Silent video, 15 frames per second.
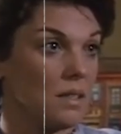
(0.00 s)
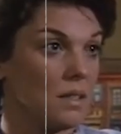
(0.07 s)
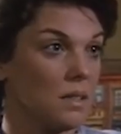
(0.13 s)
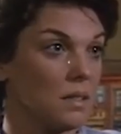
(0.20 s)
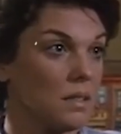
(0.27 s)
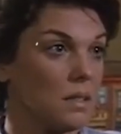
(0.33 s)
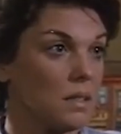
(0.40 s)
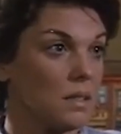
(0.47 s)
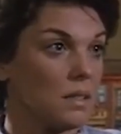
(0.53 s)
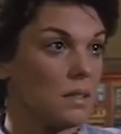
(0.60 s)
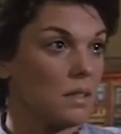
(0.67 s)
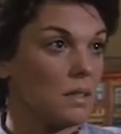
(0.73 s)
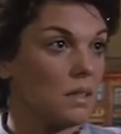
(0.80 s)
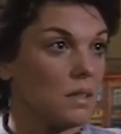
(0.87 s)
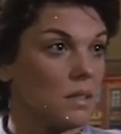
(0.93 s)
and wide as
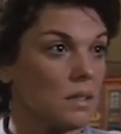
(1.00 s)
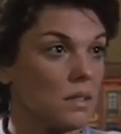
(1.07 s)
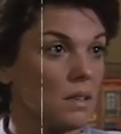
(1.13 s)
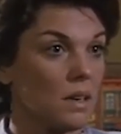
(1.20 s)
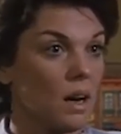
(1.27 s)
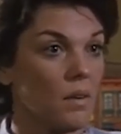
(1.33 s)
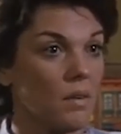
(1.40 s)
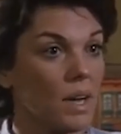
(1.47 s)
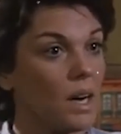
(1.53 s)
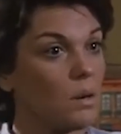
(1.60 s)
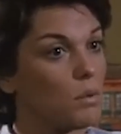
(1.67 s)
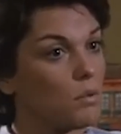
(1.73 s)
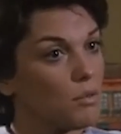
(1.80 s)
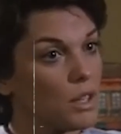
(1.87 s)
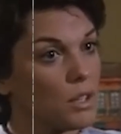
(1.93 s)
one of the best TV
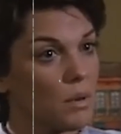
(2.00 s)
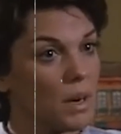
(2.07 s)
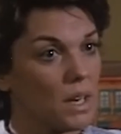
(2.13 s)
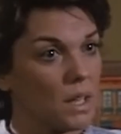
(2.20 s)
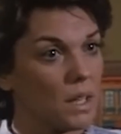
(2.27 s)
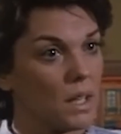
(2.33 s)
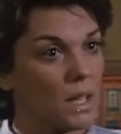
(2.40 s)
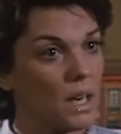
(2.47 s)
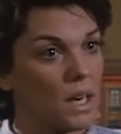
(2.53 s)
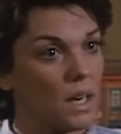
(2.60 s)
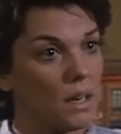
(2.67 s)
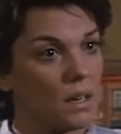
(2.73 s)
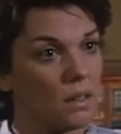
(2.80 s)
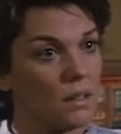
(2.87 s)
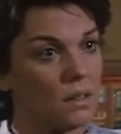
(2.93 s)
series to ever hit the